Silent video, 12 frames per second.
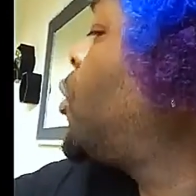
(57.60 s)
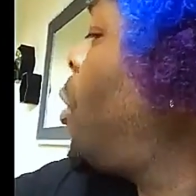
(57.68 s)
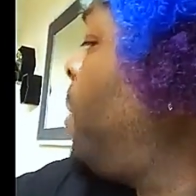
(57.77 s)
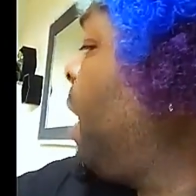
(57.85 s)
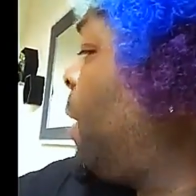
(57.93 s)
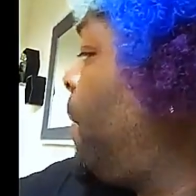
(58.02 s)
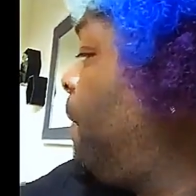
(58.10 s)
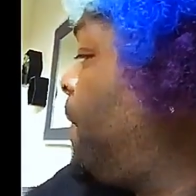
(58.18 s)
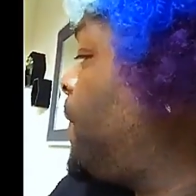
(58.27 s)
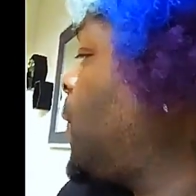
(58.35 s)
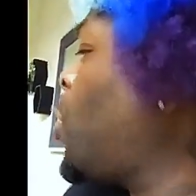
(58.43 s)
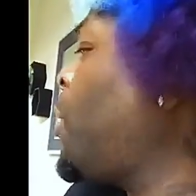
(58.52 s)
Go back up.
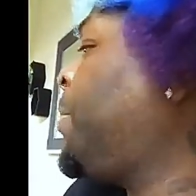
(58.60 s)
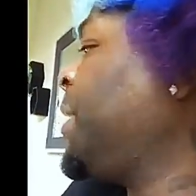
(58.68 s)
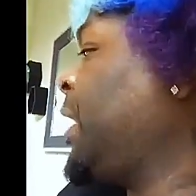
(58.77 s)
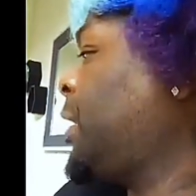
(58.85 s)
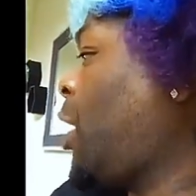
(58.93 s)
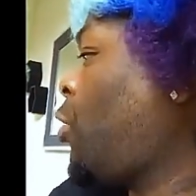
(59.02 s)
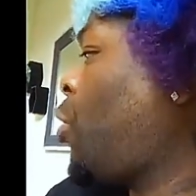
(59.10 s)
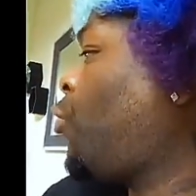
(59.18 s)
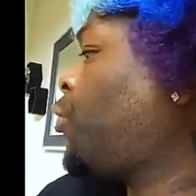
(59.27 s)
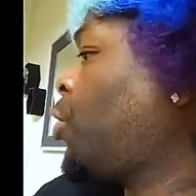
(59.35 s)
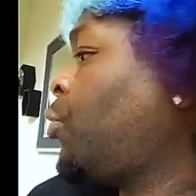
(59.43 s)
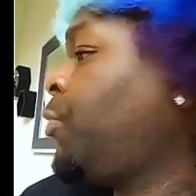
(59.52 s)
Go up in that
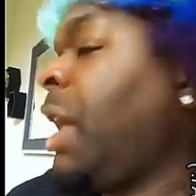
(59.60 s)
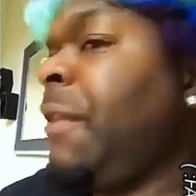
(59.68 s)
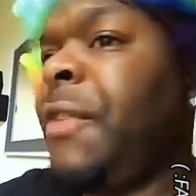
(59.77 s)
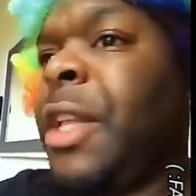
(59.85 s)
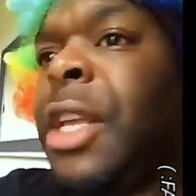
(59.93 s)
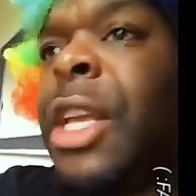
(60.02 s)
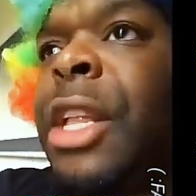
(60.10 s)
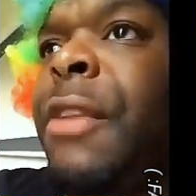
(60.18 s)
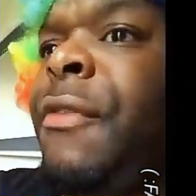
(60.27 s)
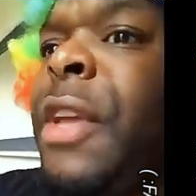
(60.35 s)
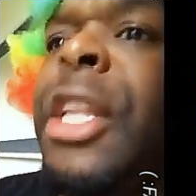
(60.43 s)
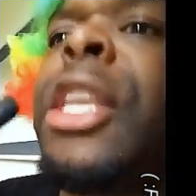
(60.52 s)
doggone room. They finna get
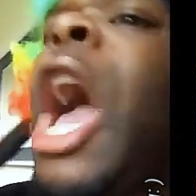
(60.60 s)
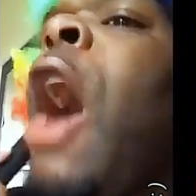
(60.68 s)
evicted.